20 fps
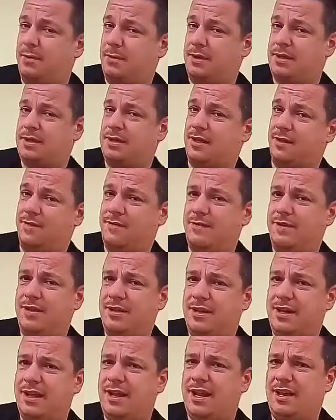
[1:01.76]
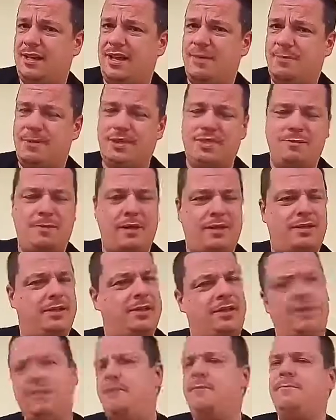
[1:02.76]
out of myself, and I keep
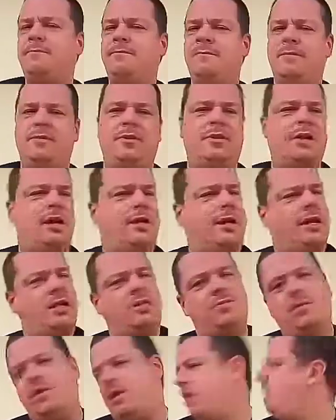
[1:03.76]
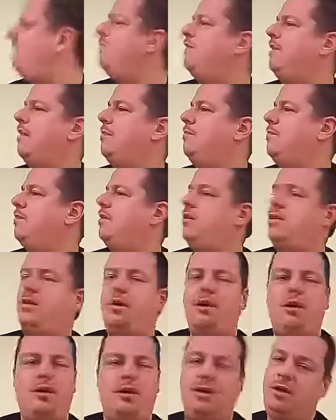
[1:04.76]
expecting it. I can't do my hair flip.
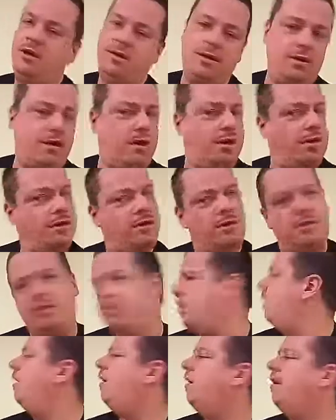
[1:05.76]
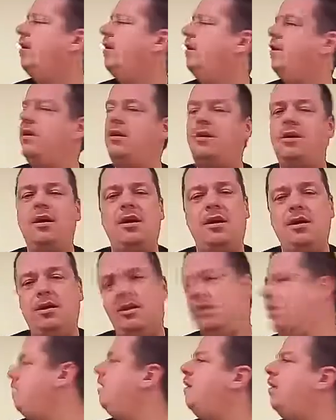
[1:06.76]
Oh, oh,
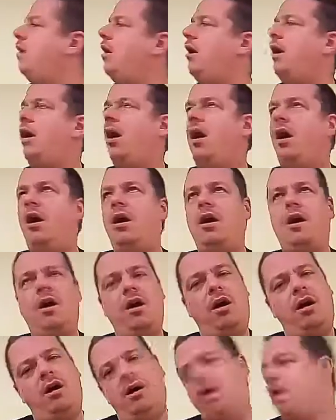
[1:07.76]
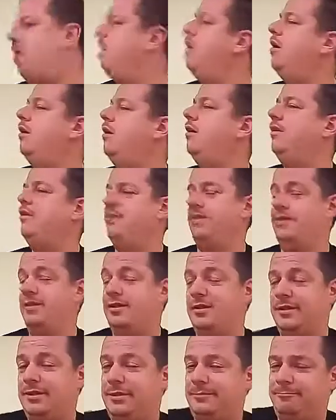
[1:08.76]
oh,
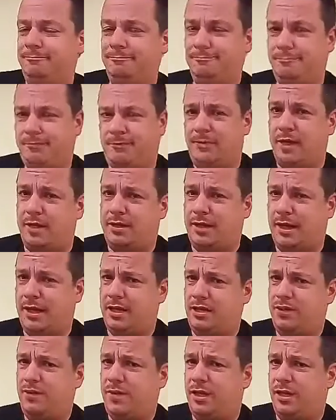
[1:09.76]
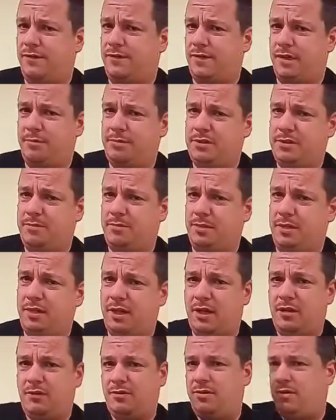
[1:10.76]
Not that I do hair flips, but
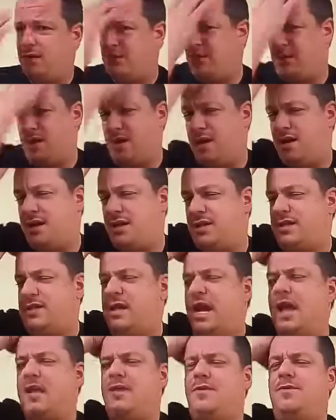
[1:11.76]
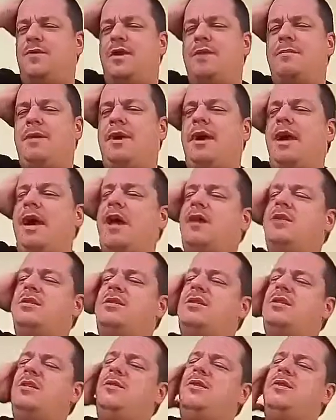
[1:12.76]
you know. Ah, I just like to run my
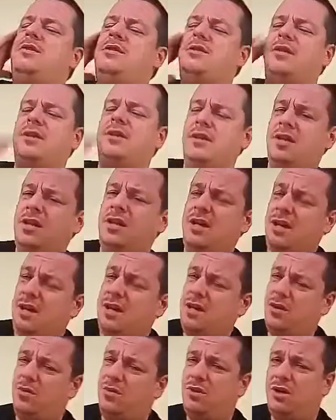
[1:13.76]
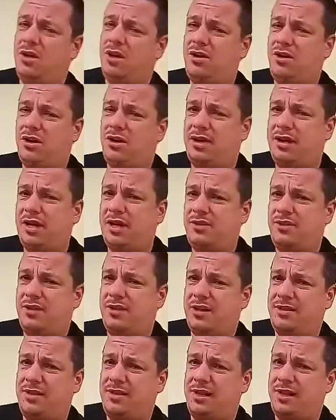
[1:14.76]
hands through it. And no longer can I do
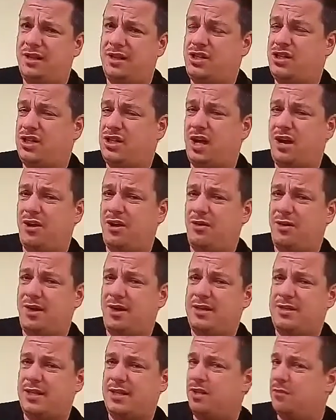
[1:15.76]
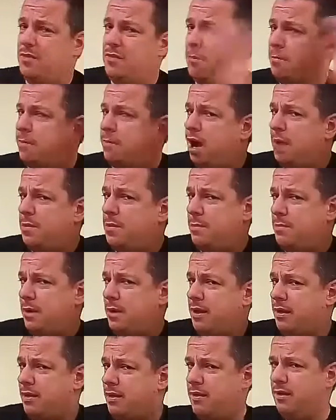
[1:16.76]
that thing in the shower and I take out my bobby
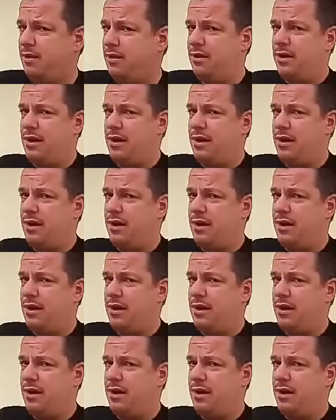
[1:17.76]
pin